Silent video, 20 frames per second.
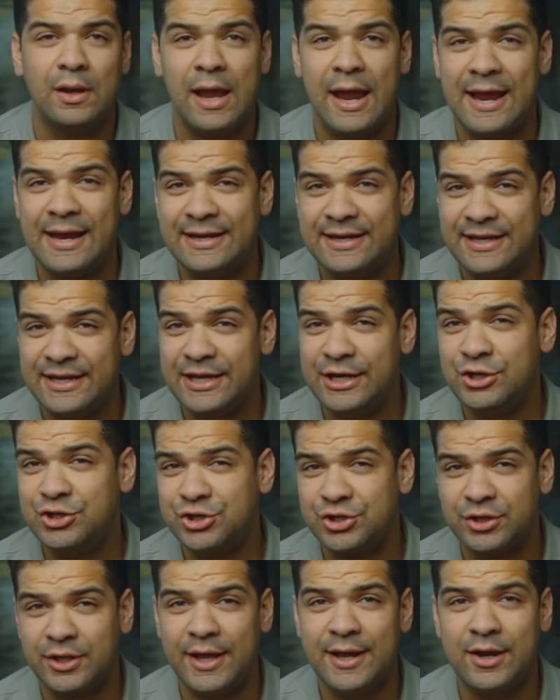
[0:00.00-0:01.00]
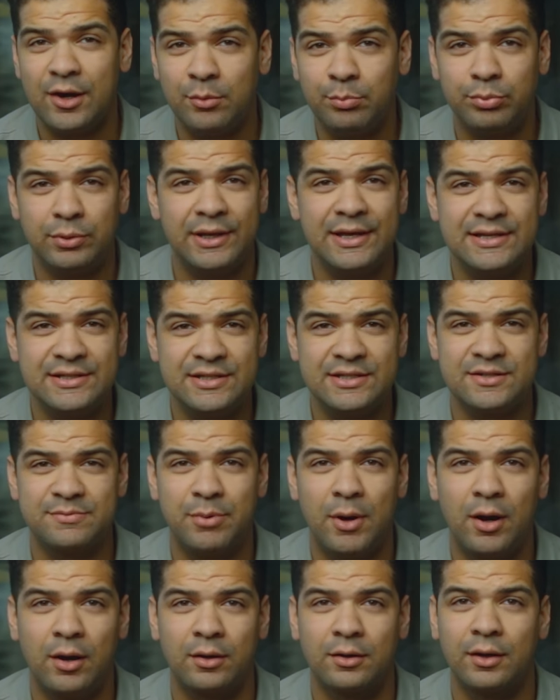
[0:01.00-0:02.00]
And each layer plays its
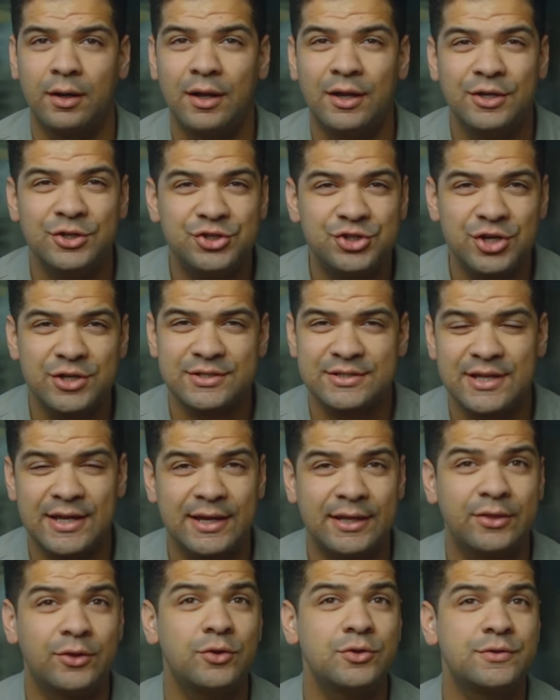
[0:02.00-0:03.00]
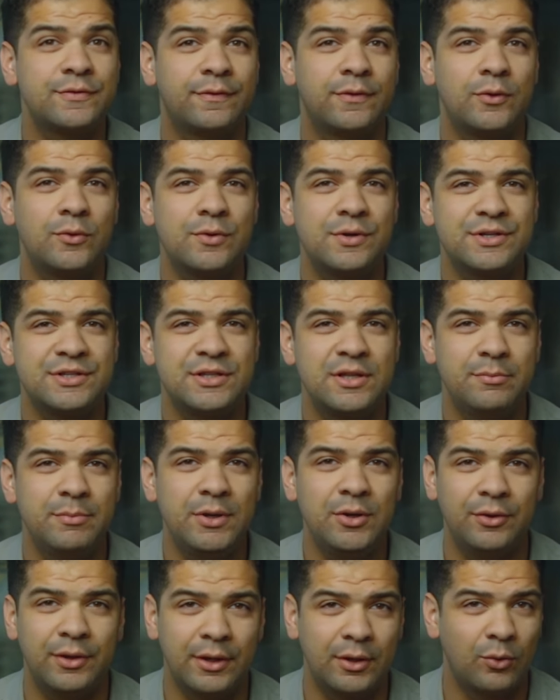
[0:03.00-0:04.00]
part, just like those floors in the
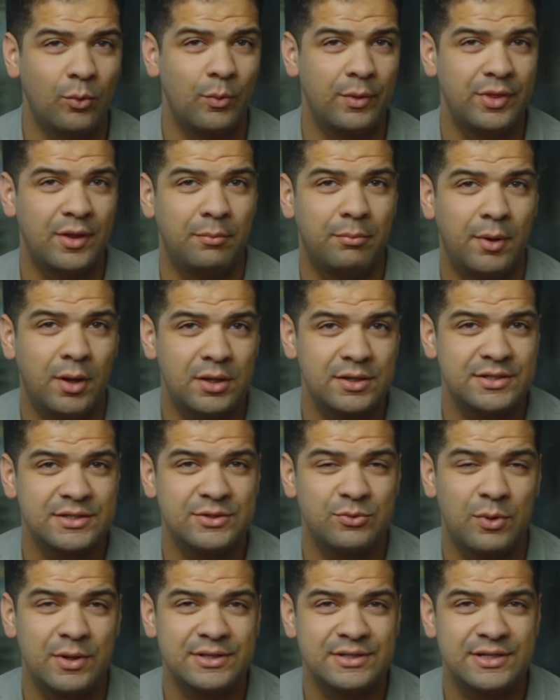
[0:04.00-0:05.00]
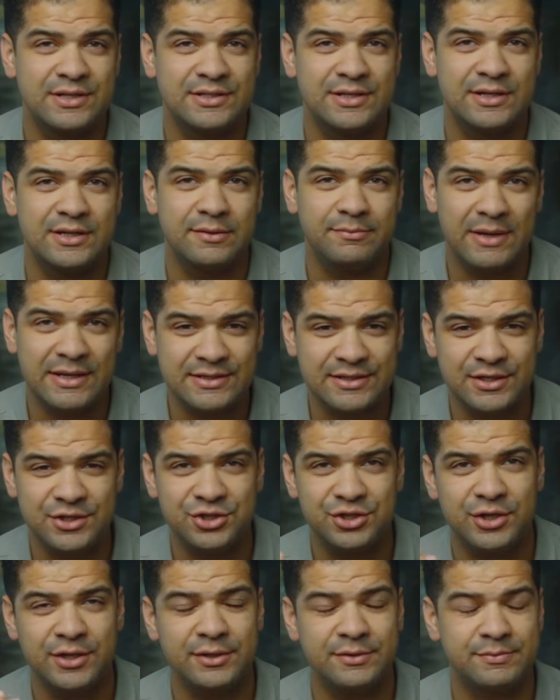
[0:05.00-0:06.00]
building. When the boss wants to send a
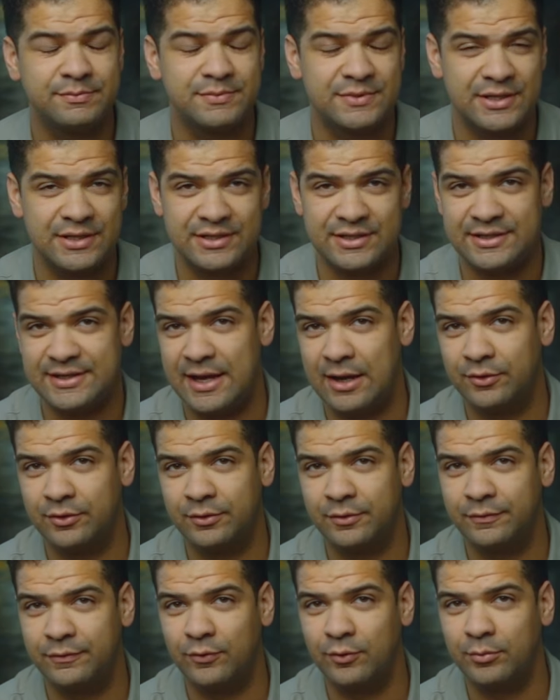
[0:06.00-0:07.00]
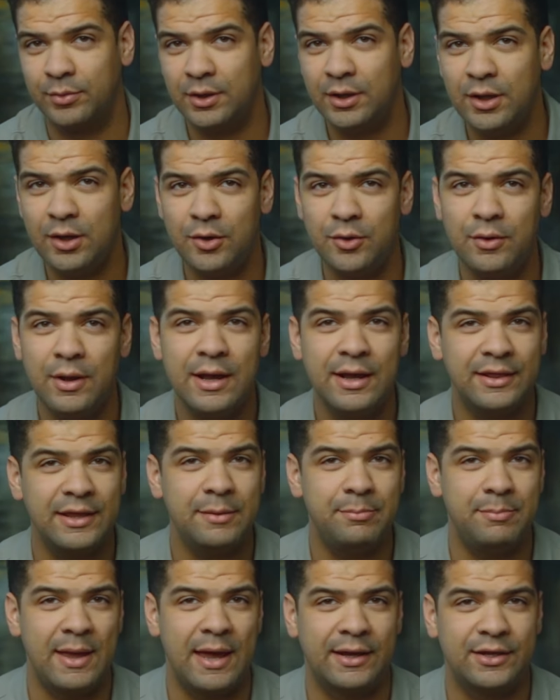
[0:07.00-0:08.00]
message, he sends it down to the floor below,
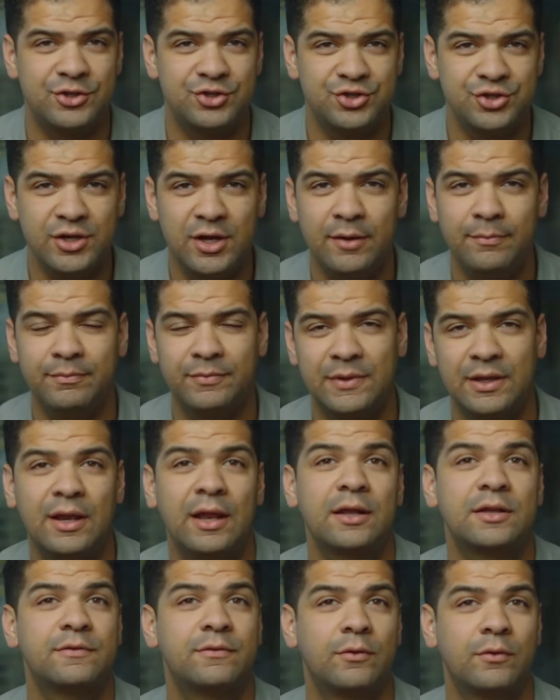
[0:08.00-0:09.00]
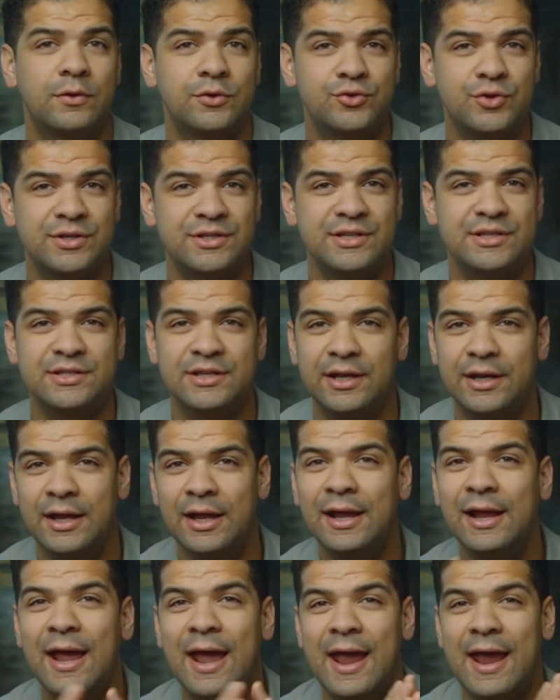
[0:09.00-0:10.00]
they package it up, the next floor addresses it,
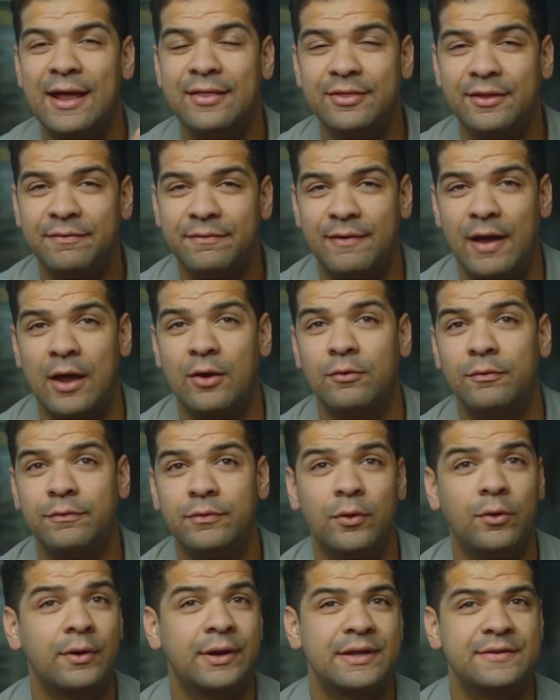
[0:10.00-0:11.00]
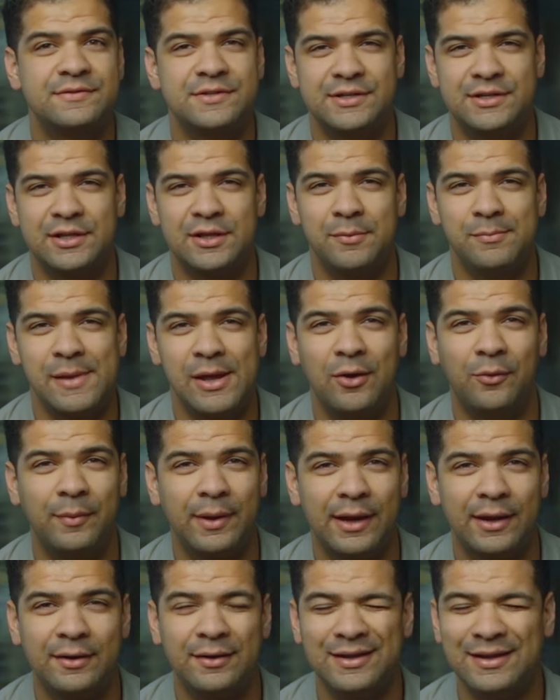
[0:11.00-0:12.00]
and the final floor gives it to the
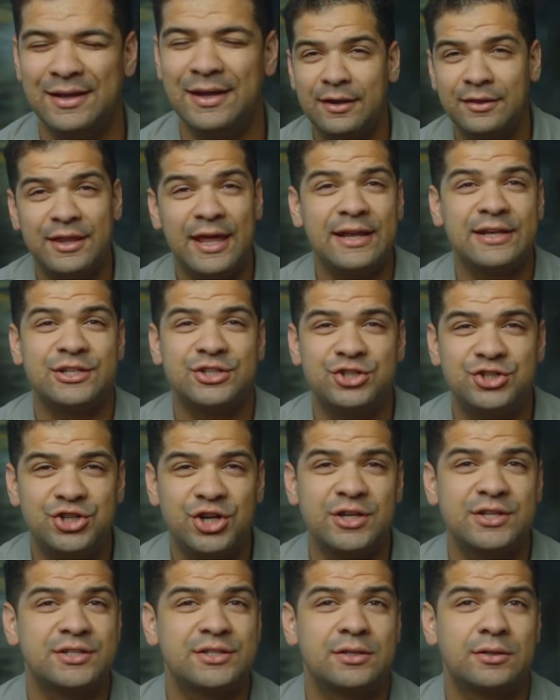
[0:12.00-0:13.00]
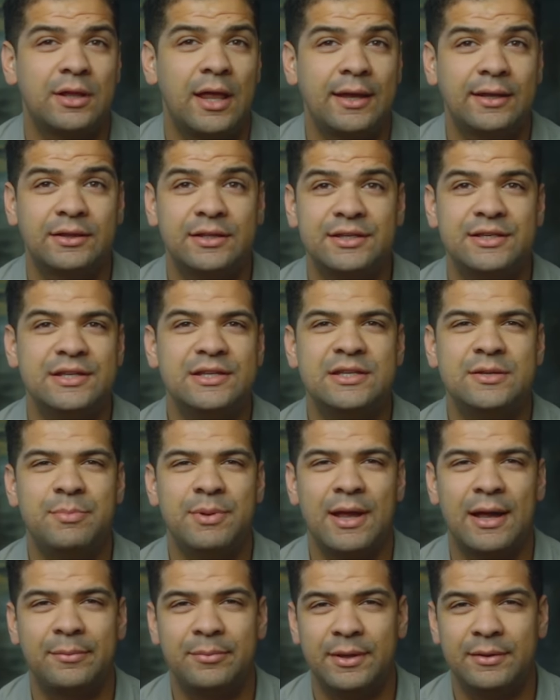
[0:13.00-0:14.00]
mailman. And that is just like the
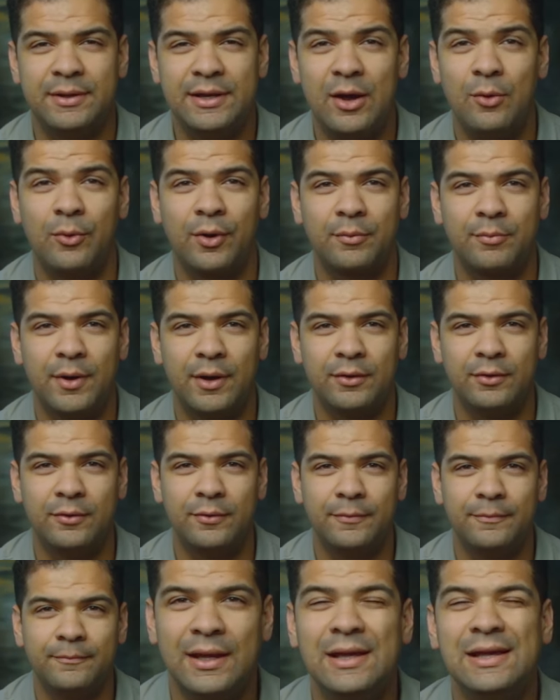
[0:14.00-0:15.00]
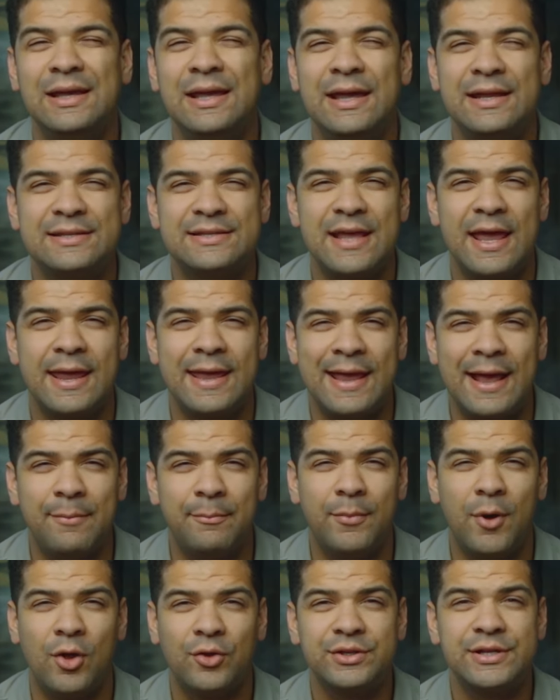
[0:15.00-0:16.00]
TCP/IP network model. It's a
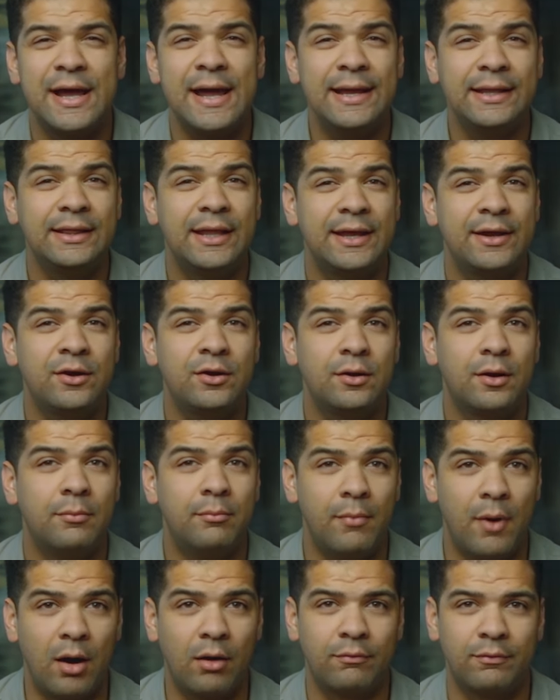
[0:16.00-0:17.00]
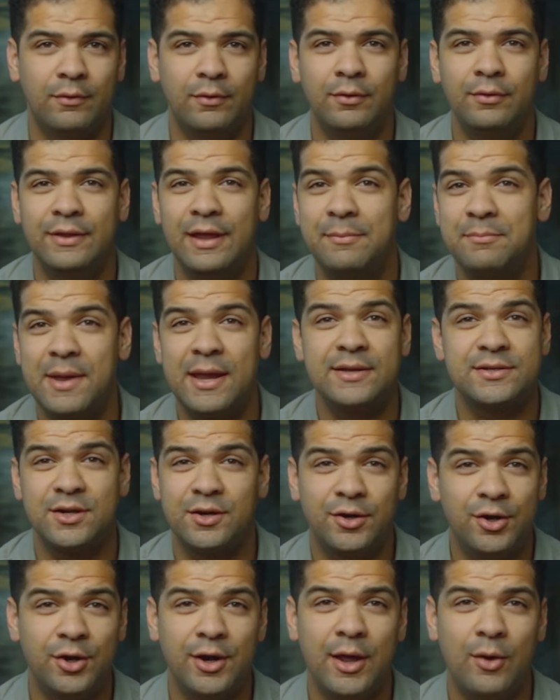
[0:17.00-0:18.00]
multi-layered marvel that makes our
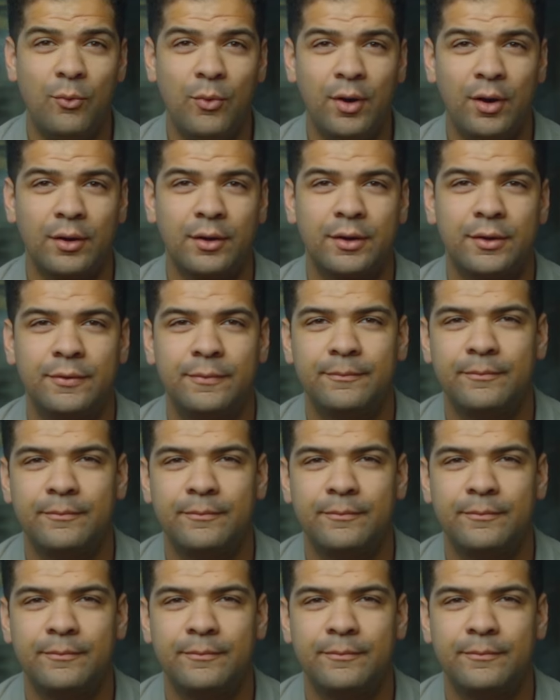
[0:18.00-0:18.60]
internet work.